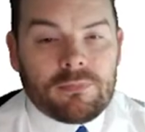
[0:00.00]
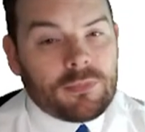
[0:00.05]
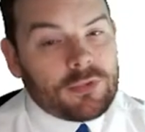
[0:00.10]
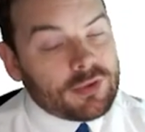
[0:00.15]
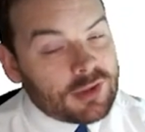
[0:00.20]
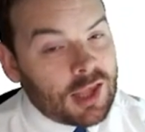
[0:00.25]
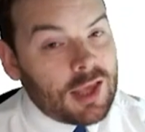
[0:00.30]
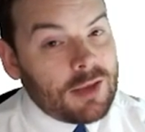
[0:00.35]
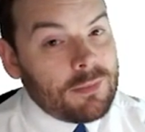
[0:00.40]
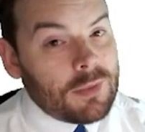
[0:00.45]

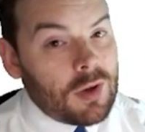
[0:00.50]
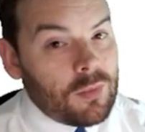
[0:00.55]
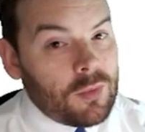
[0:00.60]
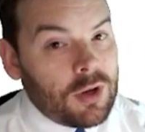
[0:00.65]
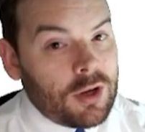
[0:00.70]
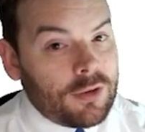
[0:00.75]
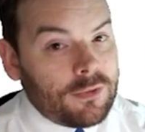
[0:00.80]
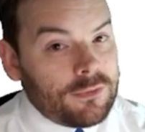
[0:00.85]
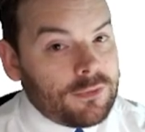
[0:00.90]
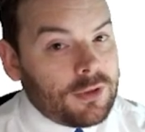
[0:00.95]
take my
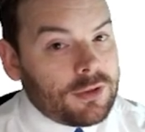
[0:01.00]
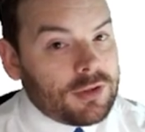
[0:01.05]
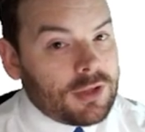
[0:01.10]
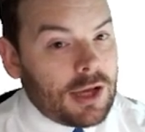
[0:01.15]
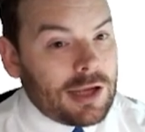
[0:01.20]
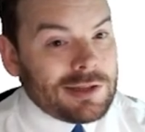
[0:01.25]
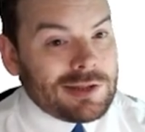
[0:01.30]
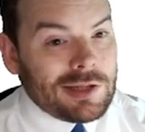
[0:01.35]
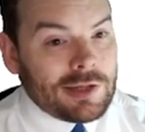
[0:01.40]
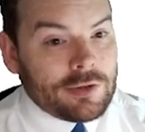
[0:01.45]
word for it that
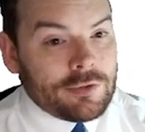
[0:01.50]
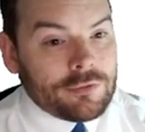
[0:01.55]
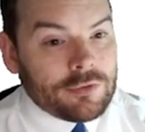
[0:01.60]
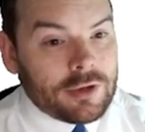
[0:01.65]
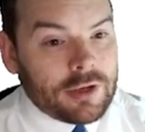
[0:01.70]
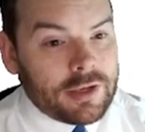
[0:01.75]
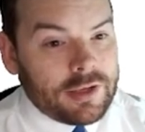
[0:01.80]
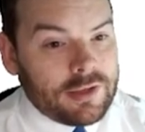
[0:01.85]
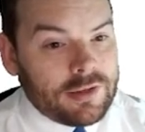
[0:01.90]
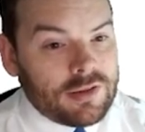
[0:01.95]
I did it
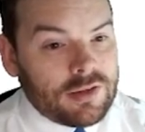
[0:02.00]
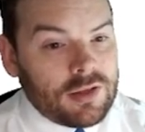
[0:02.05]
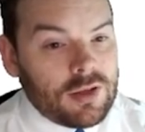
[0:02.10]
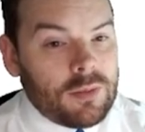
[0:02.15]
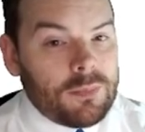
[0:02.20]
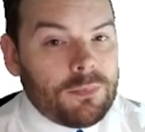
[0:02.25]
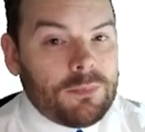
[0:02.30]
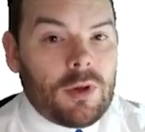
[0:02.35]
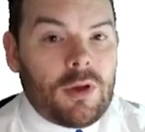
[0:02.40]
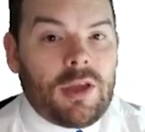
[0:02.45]
right.
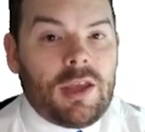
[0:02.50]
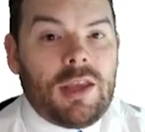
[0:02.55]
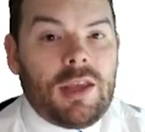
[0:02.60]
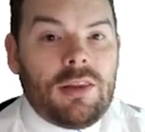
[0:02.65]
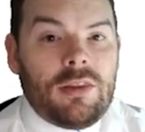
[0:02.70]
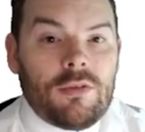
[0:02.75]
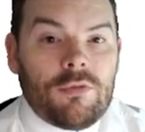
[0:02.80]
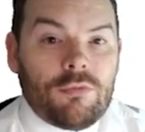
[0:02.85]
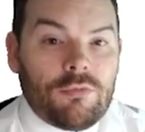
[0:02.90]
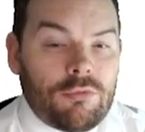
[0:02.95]
But in
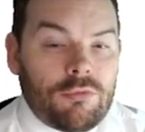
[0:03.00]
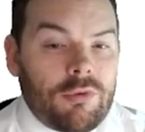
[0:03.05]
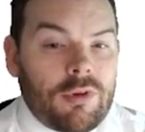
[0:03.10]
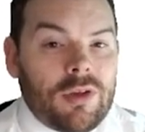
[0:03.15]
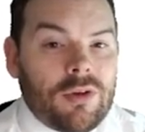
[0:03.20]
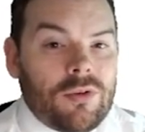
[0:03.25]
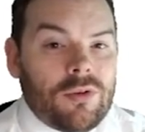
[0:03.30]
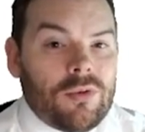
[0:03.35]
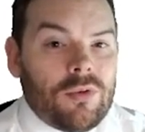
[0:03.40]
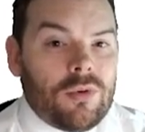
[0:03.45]
the
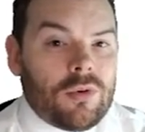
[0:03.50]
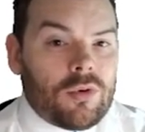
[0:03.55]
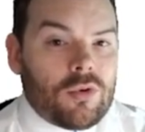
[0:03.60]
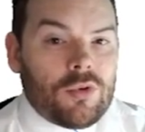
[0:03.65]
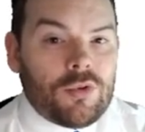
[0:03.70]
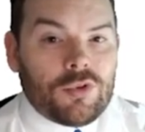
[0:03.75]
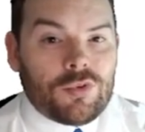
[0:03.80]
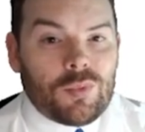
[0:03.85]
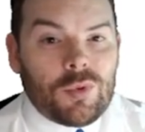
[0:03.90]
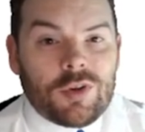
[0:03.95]
real
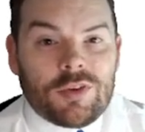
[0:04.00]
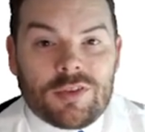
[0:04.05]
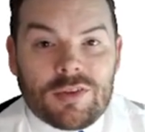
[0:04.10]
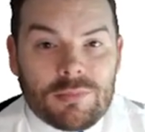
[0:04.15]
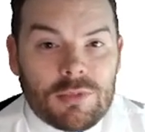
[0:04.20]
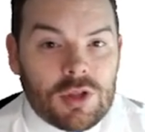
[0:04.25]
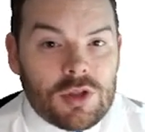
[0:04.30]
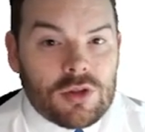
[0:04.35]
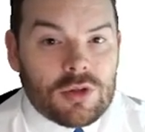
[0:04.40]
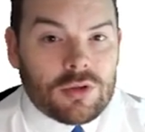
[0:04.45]
coursework
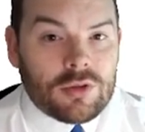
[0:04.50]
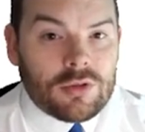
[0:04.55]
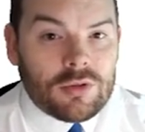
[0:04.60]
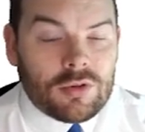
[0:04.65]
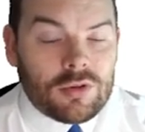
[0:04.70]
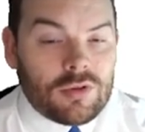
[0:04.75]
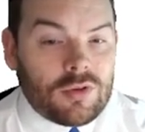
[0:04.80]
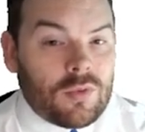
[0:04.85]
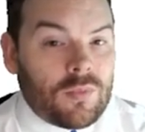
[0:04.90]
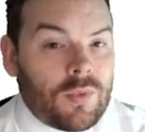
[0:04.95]
submission,
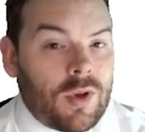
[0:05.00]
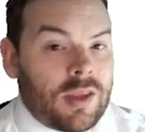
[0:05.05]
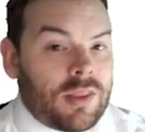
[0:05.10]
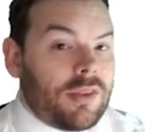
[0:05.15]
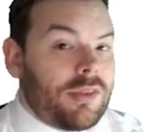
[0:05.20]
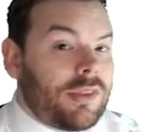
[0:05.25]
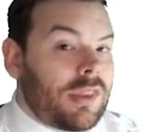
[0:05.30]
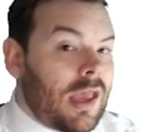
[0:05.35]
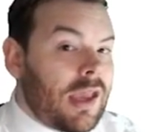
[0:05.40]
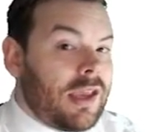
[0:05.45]
the way
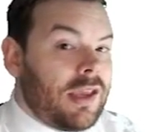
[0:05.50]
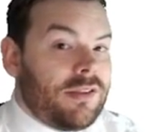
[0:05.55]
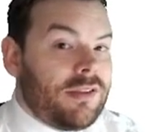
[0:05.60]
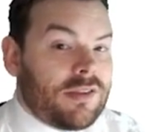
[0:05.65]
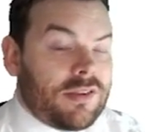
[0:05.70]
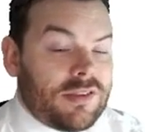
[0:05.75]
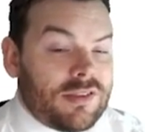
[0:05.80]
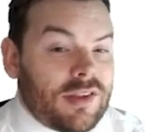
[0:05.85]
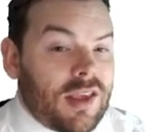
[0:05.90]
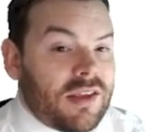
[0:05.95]
that that is
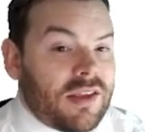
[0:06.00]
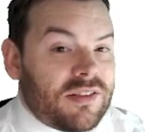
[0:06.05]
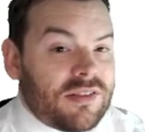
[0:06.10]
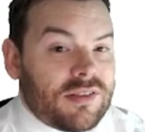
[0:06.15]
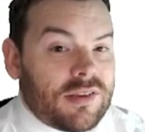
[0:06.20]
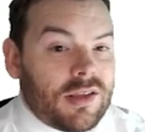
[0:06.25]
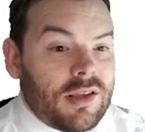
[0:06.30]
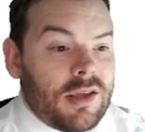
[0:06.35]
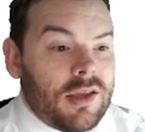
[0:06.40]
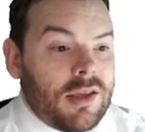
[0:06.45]

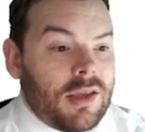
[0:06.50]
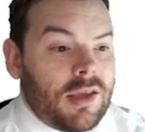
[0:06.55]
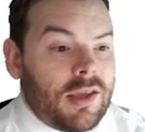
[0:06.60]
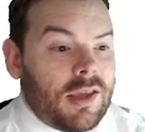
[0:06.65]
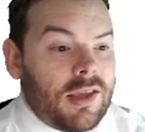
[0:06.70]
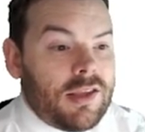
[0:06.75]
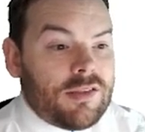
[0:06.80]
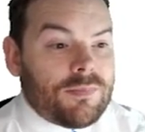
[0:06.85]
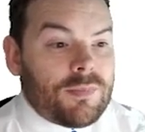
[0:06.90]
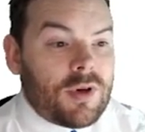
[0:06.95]
assessed
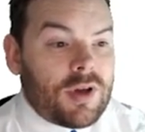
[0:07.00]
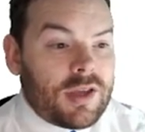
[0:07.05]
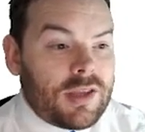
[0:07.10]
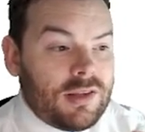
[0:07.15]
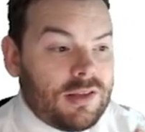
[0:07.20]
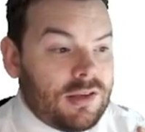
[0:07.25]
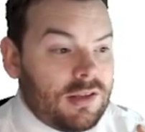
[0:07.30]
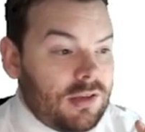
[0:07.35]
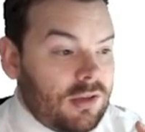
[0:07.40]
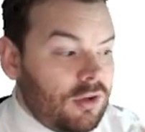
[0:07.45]
is by
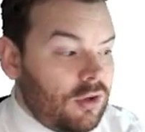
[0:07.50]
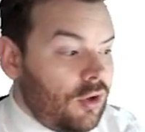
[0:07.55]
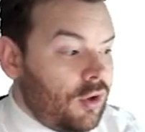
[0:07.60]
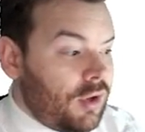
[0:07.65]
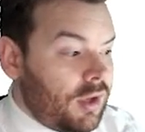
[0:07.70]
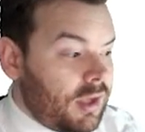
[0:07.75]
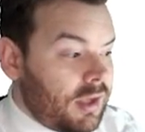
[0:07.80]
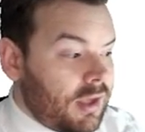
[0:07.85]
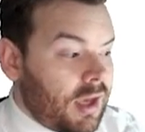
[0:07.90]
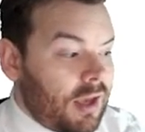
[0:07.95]

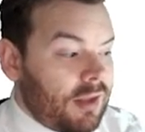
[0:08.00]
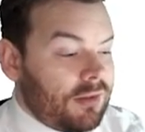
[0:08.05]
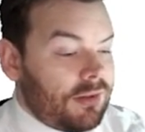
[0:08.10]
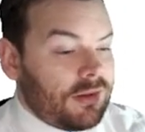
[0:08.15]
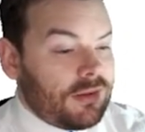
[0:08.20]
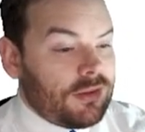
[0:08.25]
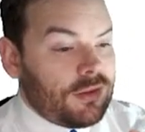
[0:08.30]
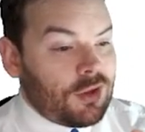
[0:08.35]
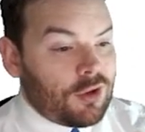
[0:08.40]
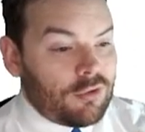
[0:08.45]
looking at
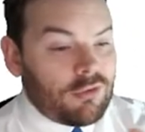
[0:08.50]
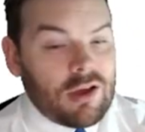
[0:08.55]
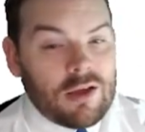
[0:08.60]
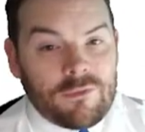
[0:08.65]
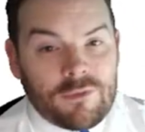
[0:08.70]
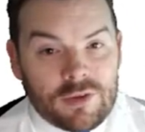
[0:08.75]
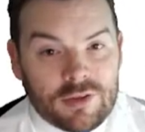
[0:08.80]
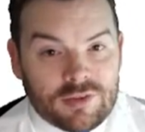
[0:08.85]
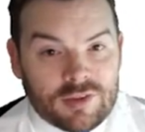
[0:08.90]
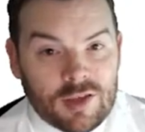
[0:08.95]
the
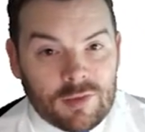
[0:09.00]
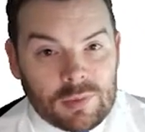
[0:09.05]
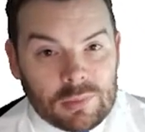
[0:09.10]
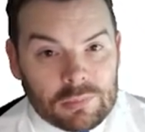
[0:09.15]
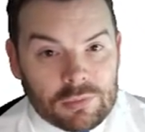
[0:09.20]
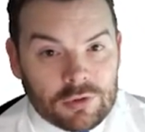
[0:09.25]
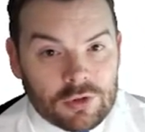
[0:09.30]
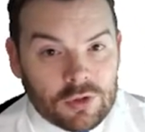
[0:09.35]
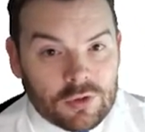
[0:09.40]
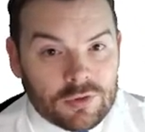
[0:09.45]
graphics that have been
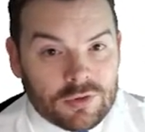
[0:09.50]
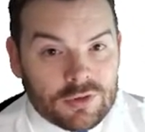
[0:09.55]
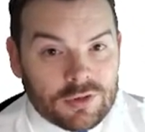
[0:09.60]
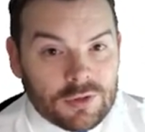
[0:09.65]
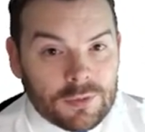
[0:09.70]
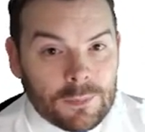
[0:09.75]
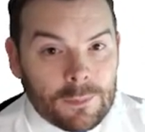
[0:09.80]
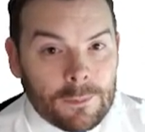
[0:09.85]
produced.